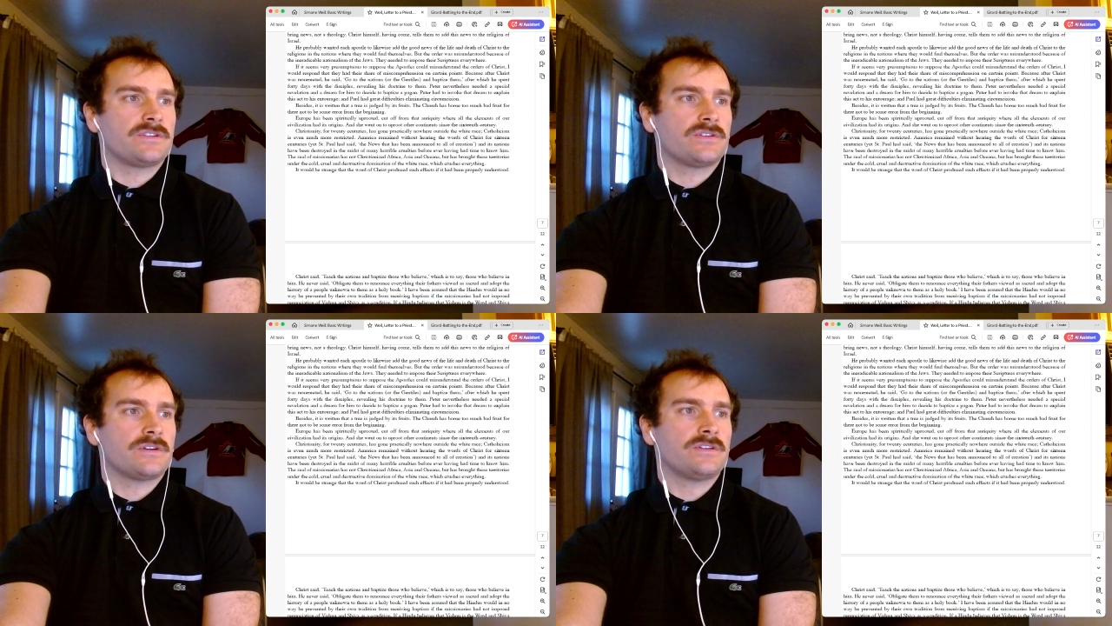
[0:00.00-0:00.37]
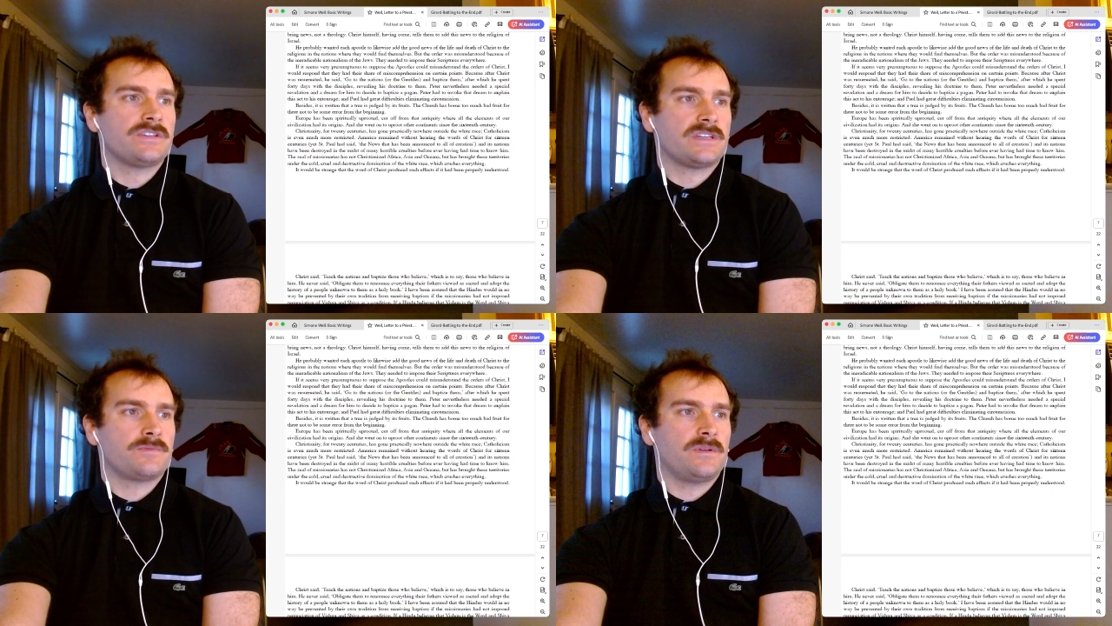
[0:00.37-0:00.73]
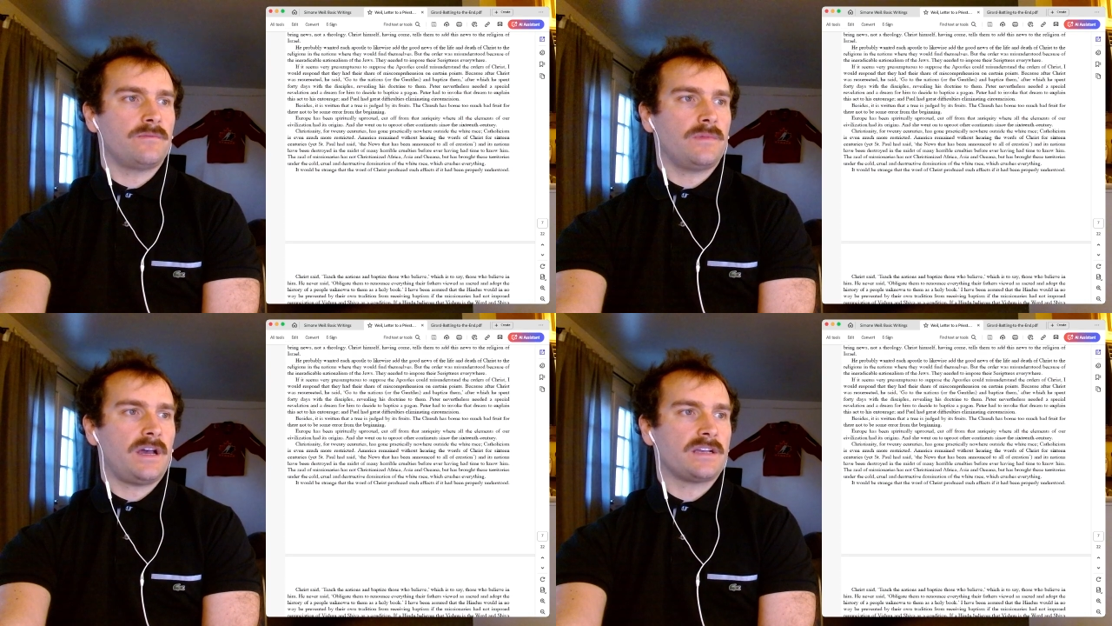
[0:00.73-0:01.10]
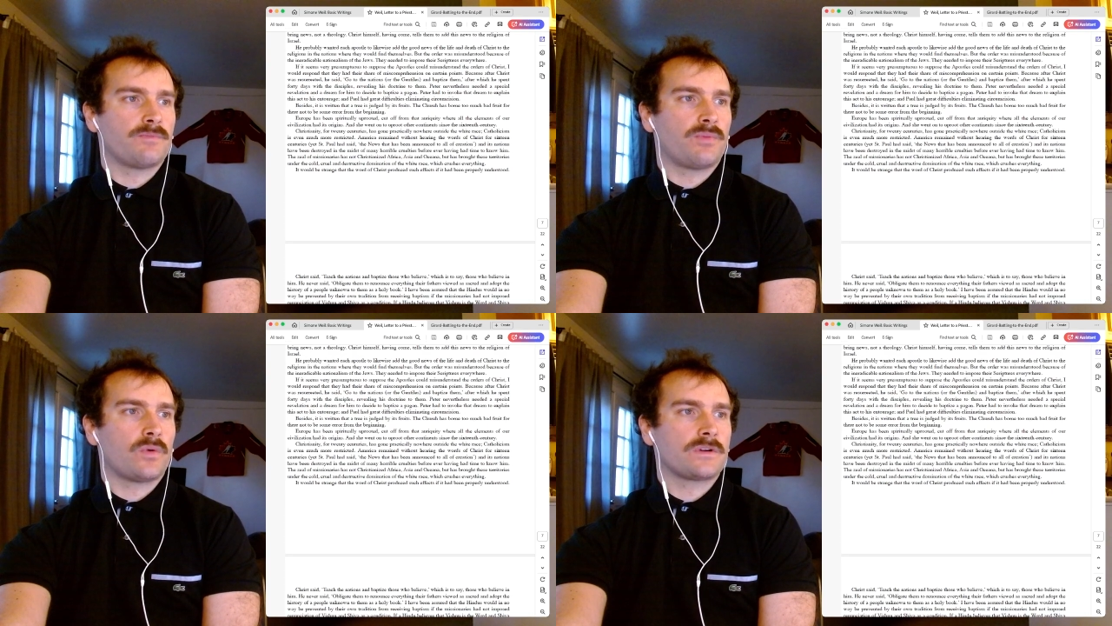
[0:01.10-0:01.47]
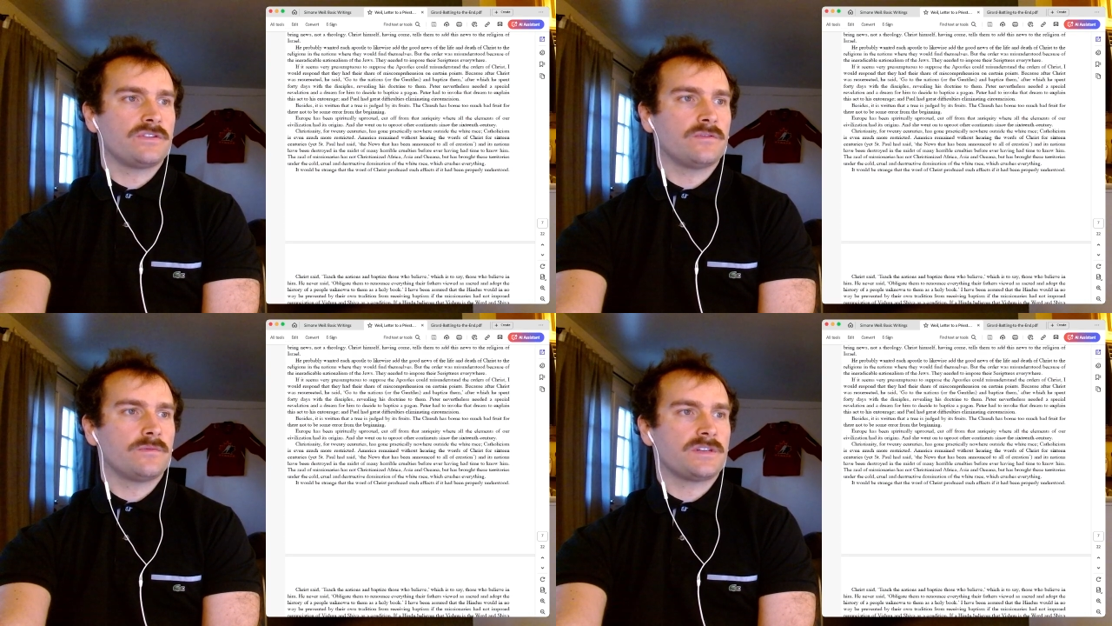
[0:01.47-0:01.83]
The church has borne
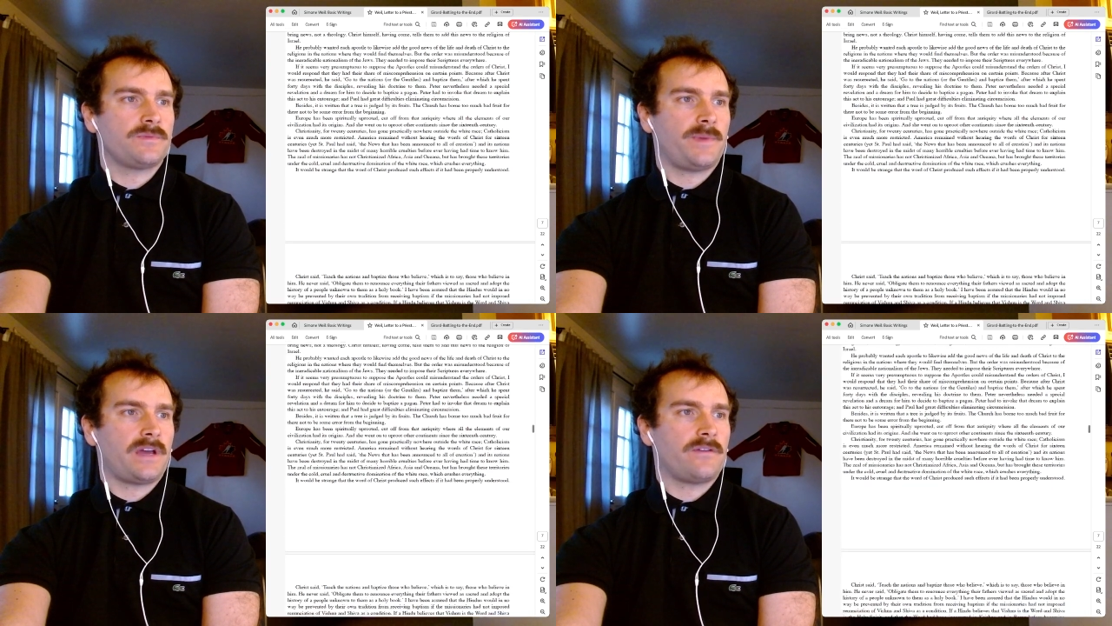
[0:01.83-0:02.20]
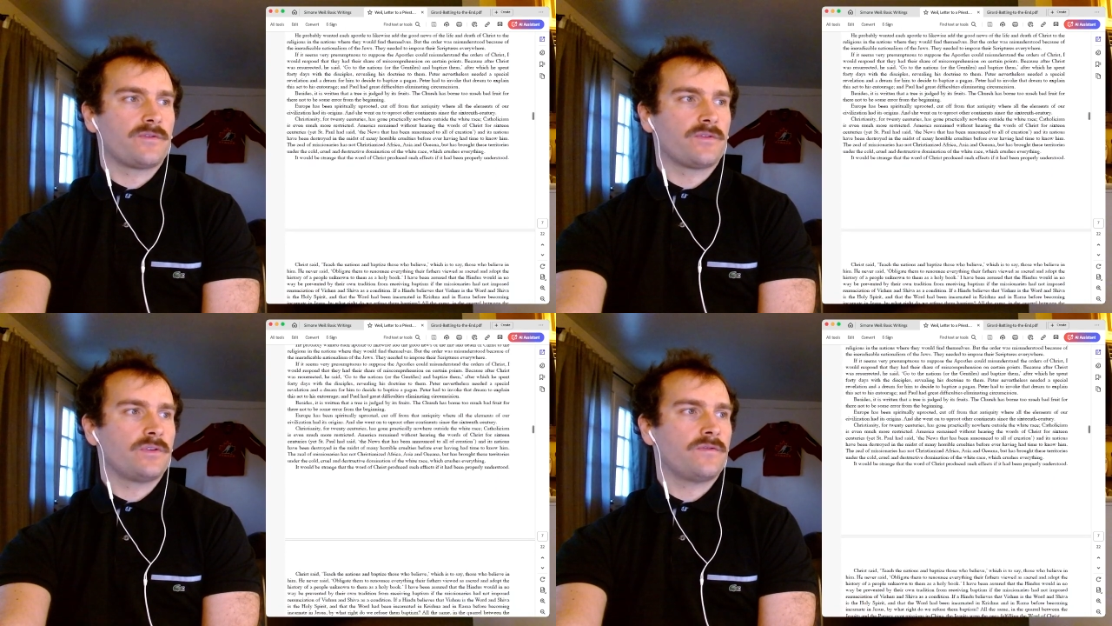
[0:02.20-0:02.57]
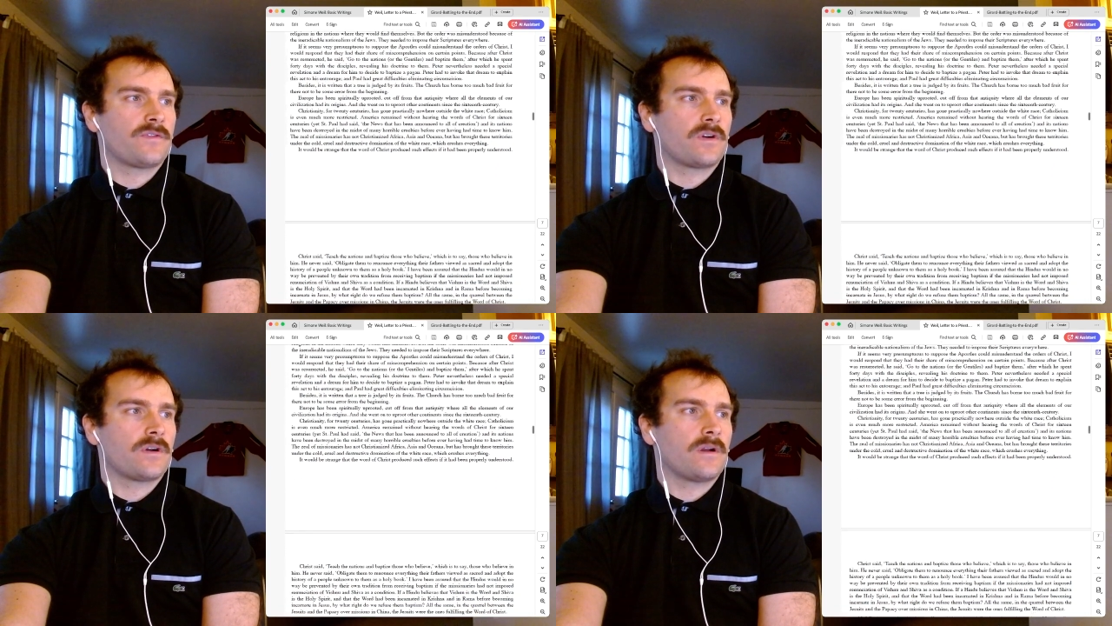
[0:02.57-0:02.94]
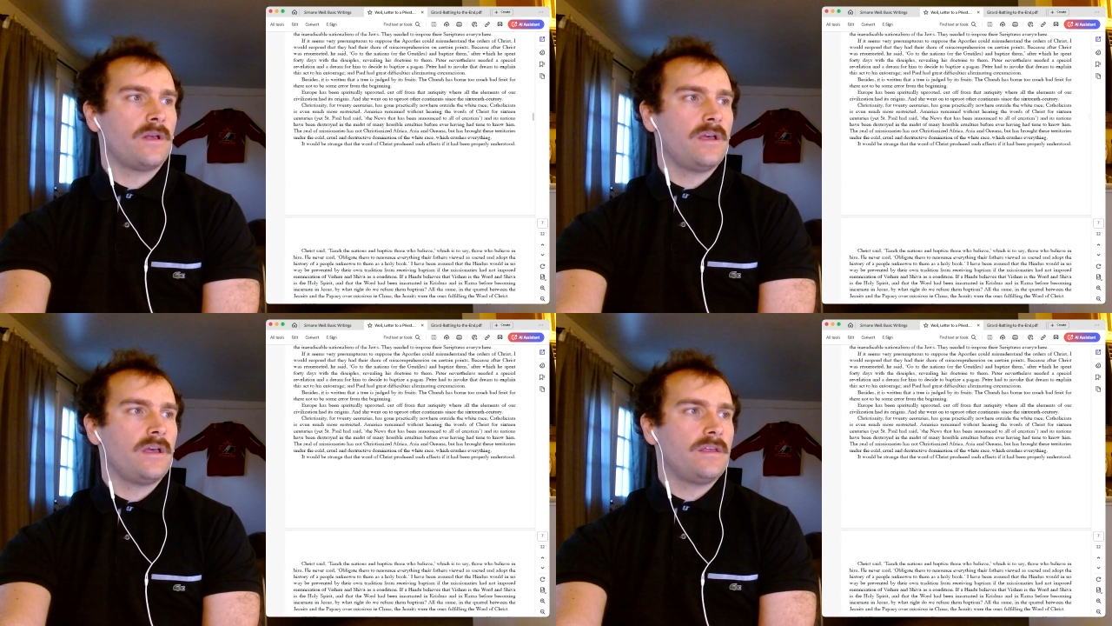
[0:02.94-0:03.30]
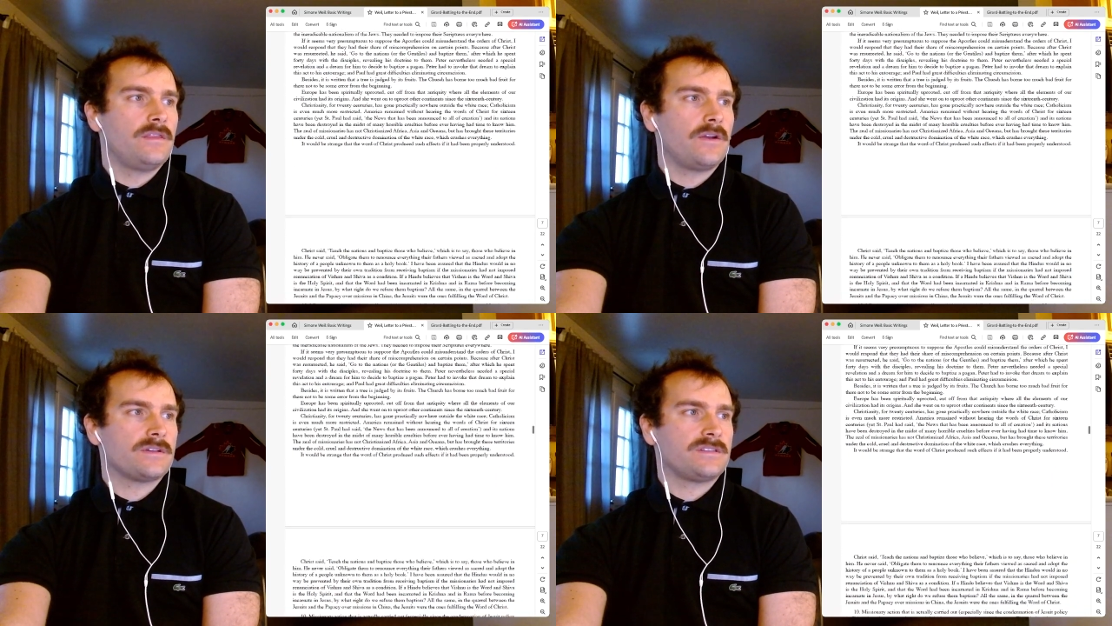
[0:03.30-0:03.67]
too much bad fruit,
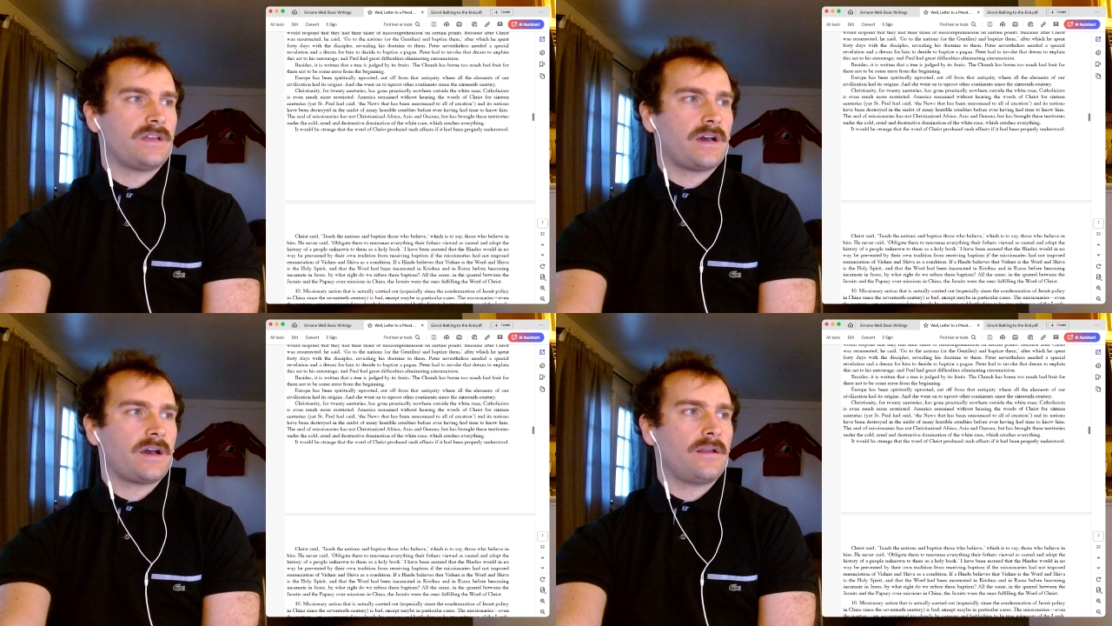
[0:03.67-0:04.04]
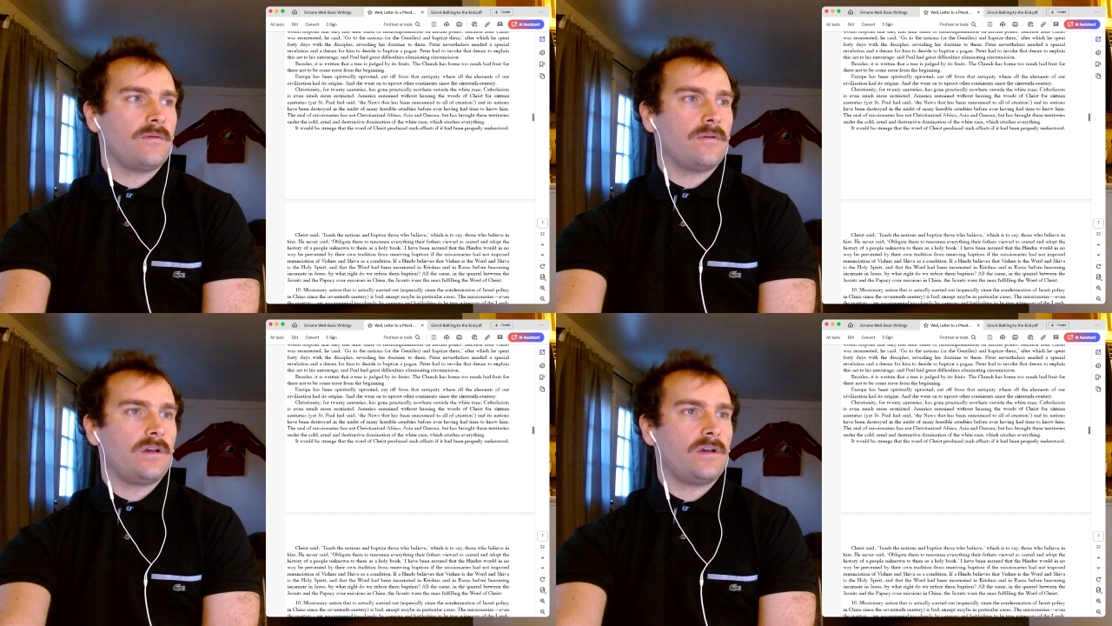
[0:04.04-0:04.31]
there is not